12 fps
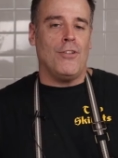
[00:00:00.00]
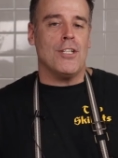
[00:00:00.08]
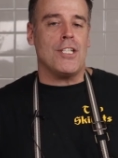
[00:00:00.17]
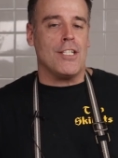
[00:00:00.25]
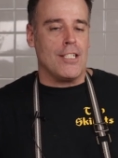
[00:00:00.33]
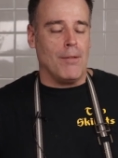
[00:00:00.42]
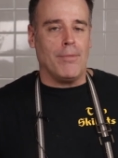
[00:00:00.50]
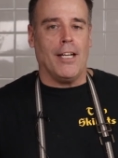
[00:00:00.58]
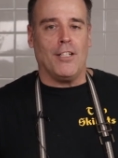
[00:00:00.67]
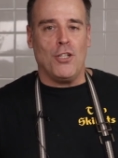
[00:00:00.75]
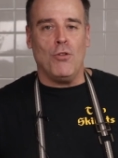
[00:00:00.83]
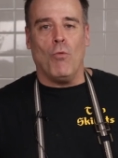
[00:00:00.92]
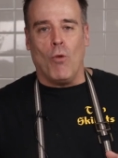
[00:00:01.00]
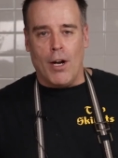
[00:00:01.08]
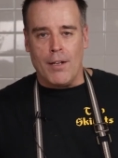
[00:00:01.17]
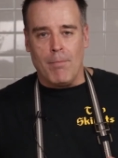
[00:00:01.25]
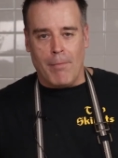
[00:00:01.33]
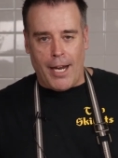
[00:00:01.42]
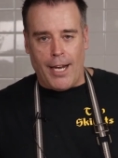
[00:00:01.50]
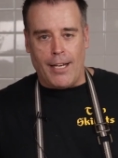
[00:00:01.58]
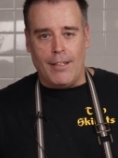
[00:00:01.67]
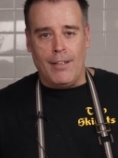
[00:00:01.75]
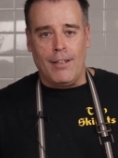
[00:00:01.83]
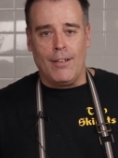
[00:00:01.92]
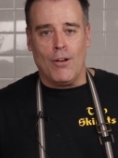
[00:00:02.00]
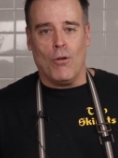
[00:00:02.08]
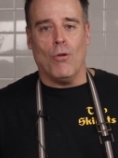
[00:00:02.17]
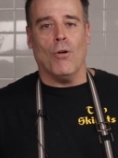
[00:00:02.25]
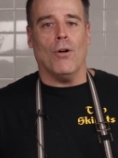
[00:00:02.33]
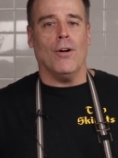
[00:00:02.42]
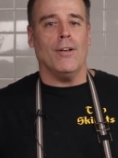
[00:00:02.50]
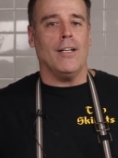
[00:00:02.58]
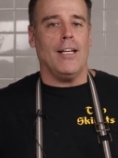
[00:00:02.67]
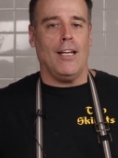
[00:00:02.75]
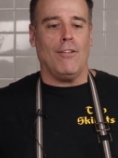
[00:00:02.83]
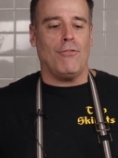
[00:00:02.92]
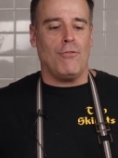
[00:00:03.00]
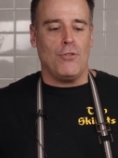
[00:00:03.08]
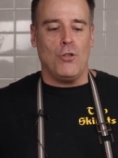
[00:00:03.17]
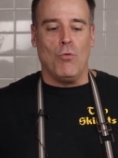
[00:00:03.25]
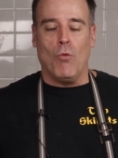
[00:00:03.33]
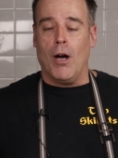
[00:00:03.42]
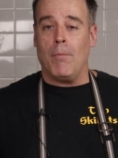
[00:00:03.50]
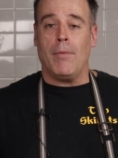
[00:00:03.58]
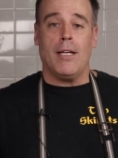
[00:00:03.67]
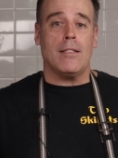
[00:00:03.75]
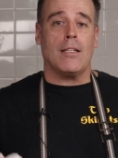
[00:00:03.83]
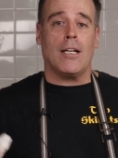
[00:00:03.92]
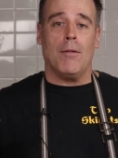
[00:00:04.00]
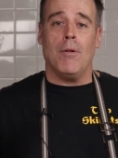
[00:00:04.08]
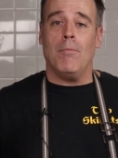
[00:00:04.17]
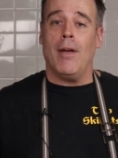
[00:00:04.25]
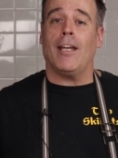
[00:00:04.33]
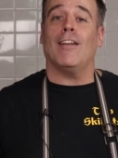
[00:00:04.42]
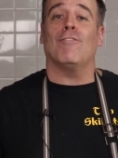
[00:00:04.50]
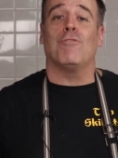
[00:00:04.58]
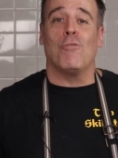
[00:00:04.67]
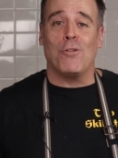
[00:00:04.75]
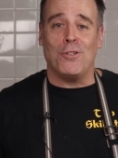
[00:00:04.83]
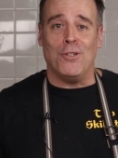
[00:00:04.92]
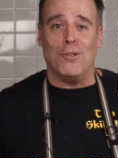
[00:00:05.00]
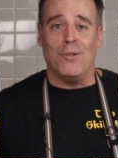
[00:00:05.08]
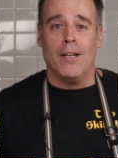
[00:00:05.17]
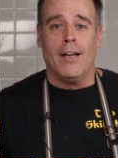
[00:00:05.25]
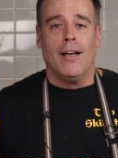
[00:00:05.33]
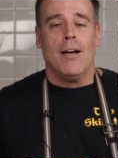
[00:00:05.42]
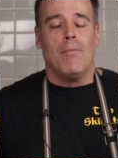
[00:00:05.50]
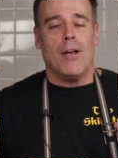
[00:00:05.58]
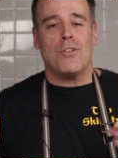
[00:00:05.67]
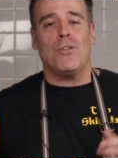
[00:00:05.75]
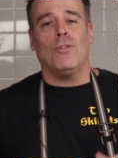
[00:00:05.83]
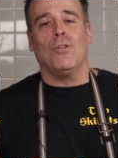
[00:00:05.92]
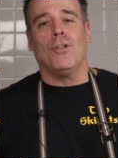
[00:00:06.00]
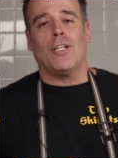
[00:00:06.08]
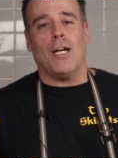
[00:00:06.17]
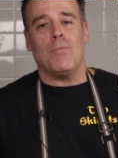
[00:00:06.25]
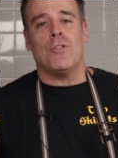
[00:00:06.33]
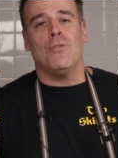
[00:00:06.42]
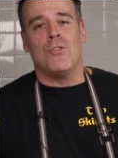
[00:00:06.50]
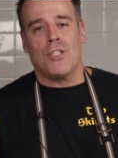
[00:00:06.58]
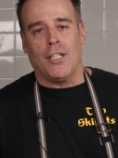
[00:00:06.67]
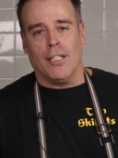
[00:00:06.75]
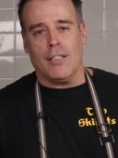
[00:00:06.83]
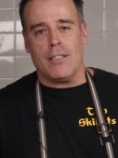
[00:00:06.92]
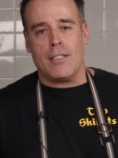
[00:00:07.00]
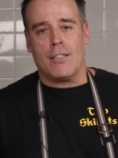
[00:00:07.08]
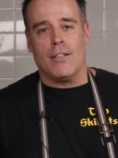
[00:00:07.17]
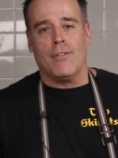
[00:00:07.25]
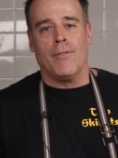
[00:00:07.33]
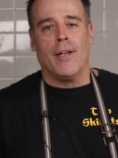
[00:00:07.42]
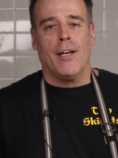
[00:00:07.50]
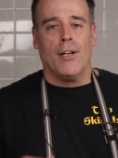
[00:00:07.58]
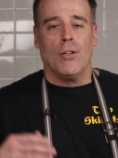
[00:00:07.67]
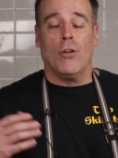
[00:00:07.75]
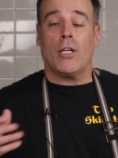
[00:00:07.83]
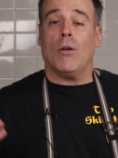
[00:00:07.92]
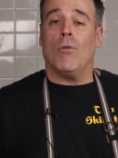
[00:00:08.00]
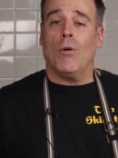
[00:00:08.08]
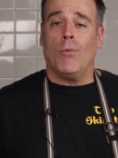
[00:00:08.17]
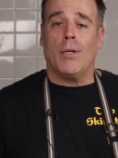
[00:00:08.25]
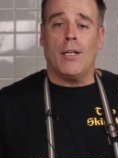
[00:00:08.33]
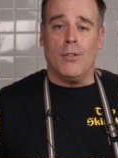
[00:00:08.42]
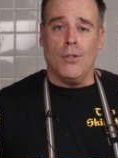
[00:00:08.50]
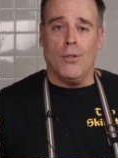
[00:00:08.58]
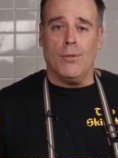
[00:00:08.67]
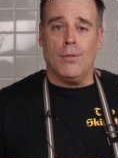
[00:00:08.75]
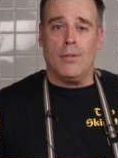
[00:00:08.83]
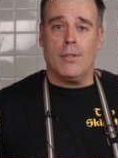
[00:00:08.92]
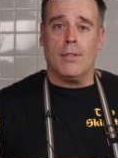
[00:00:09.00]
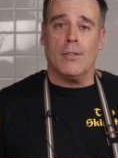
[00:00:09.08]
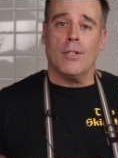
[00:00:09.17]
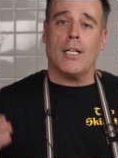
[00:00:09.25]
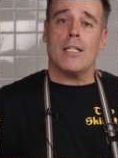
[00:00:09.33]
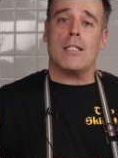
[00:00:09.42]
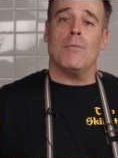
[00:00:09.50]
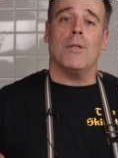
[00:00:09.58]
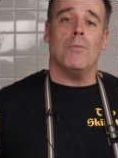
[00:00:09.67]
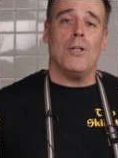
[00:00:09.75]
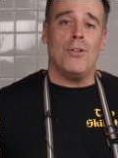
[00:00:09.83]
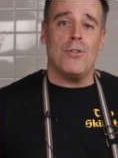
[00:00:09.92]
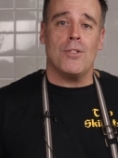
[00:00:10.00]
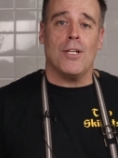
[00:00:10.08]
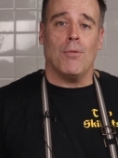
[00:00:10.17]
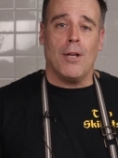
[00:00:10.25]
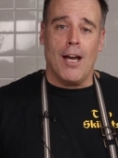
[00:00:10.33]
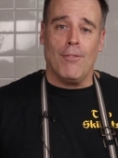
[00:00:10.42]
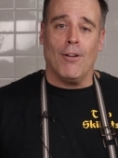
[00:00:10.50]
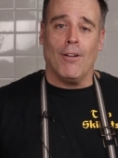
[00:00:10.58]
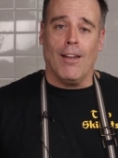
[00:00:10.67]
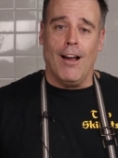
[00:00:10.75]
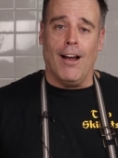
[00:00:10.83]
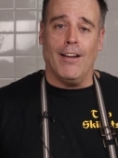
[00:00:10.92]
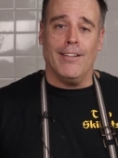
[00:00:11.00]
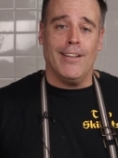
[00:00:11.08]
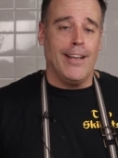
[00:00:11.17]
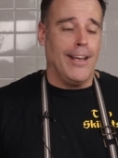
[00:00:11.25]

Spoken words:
This is something that you want made, or if you want me to come and make it for you, make sure you look up Two Skillets, look at what we can do, look at some of the menus that we have online,